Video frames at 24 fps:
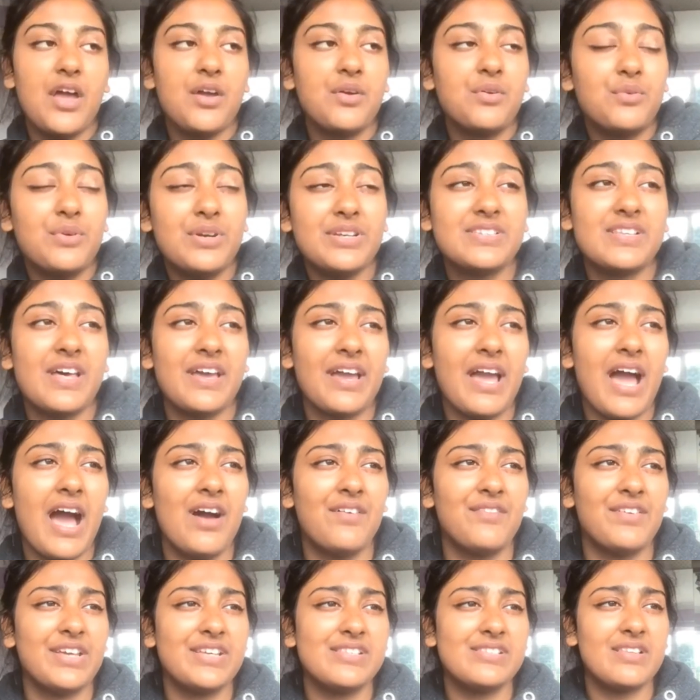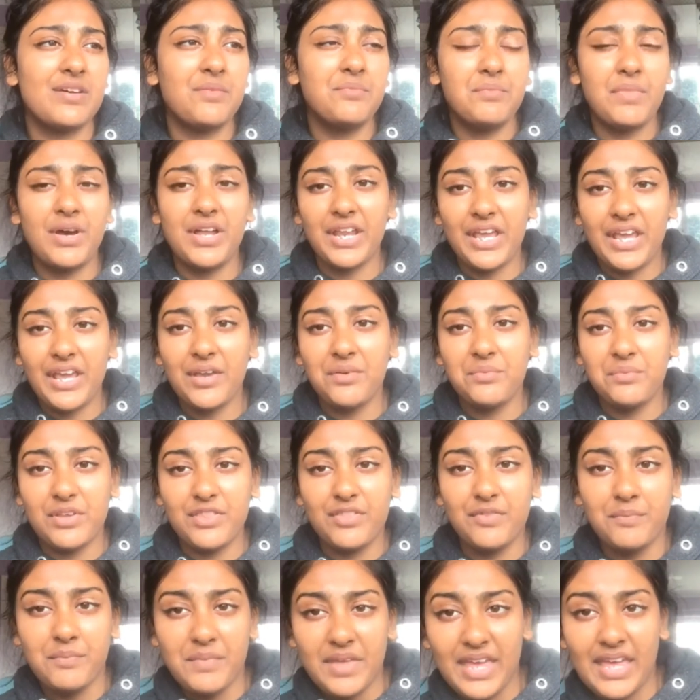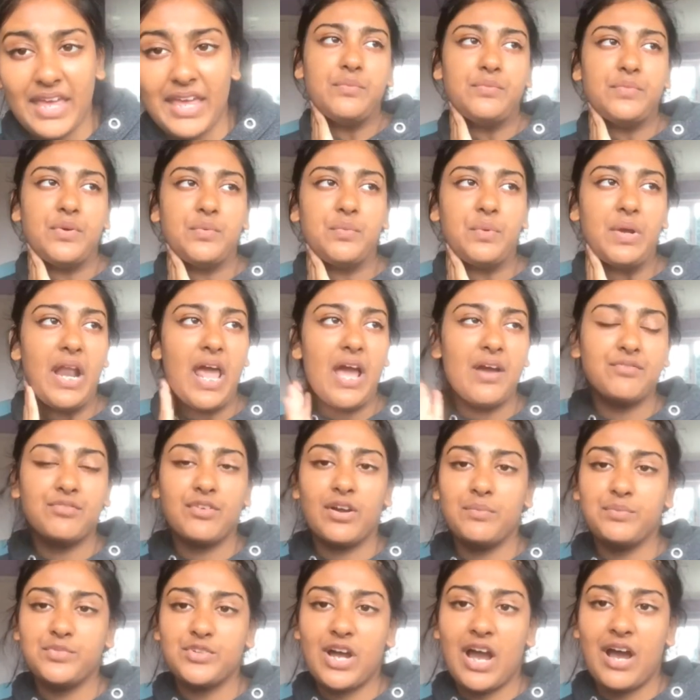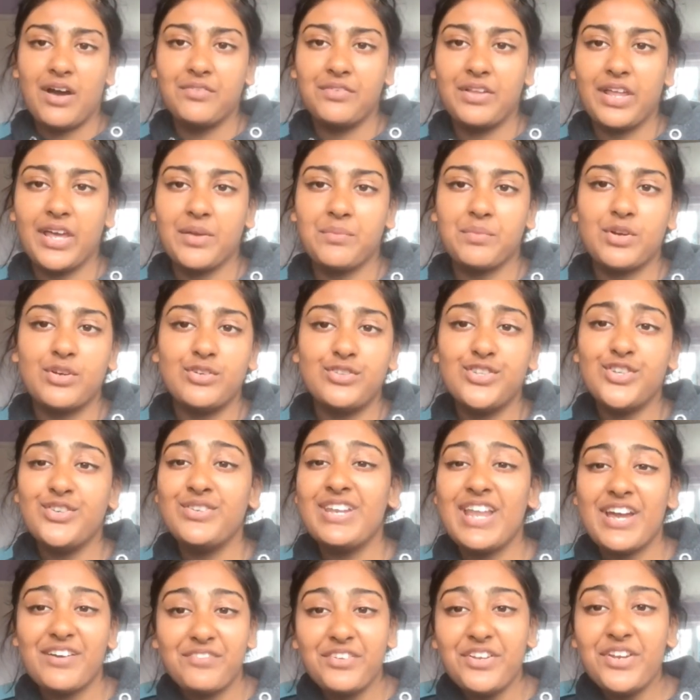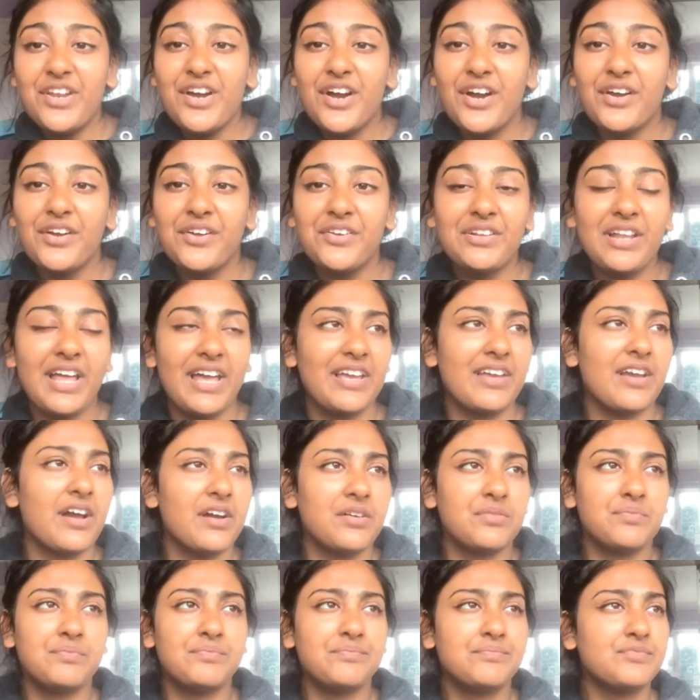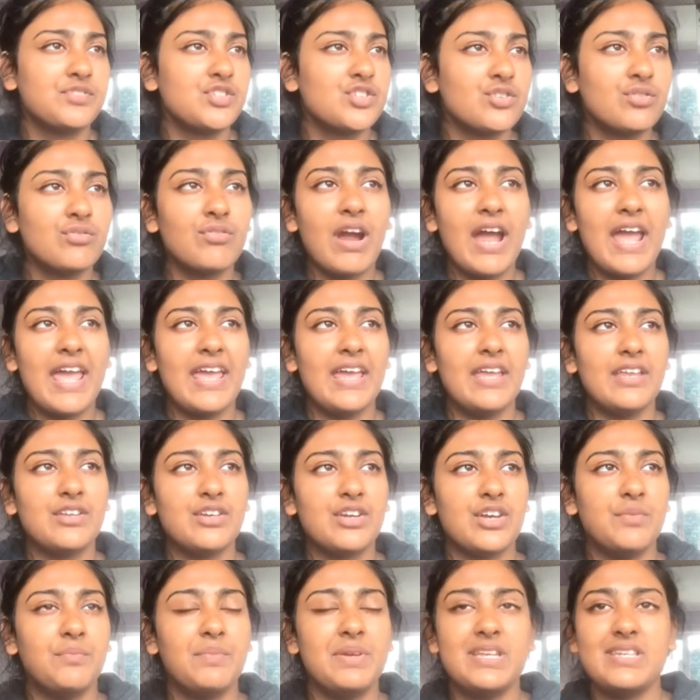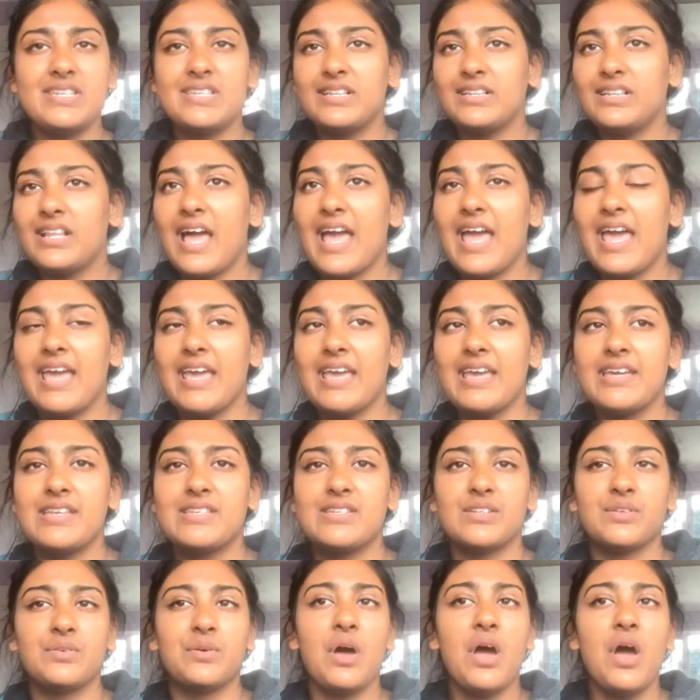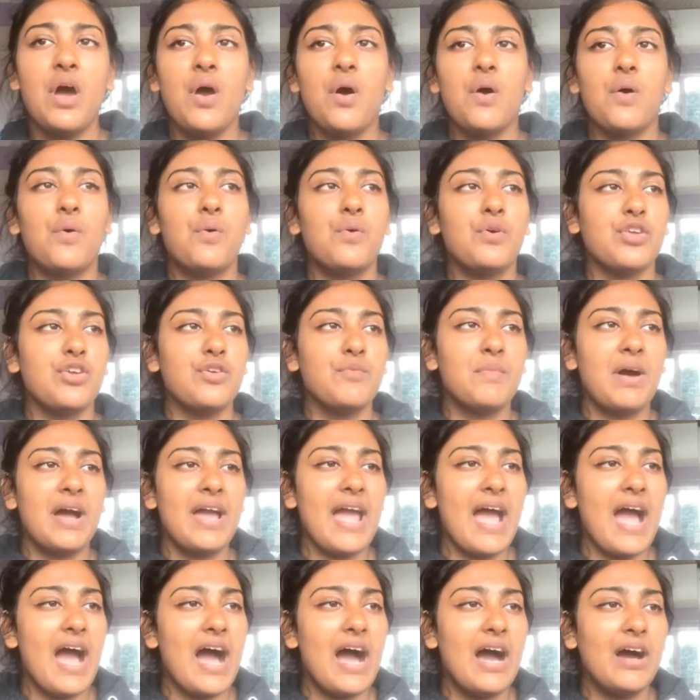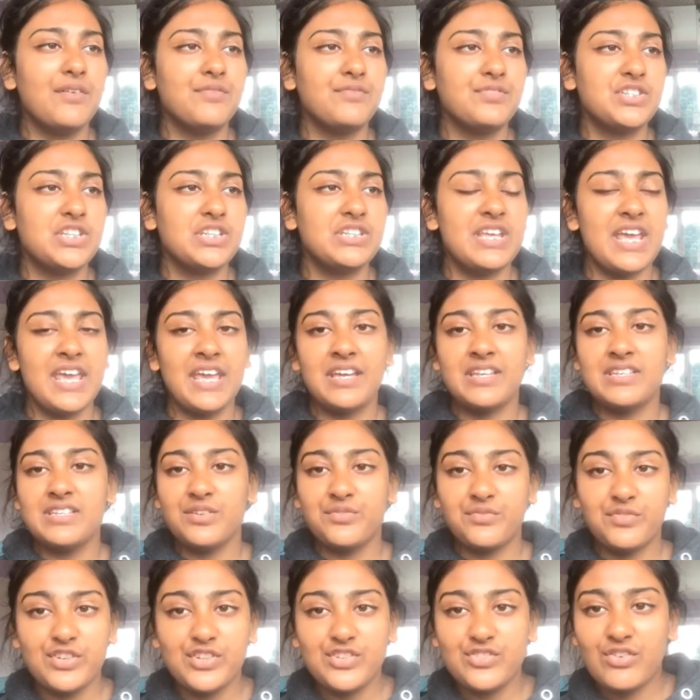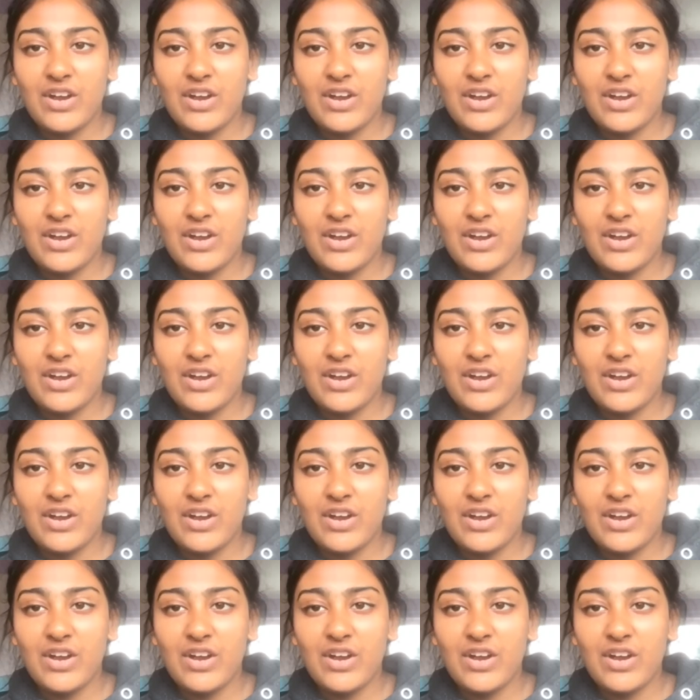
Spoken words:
I always like having some money with me whenever I'm traveling because you never know, like a train could be delayed or you might have to take a different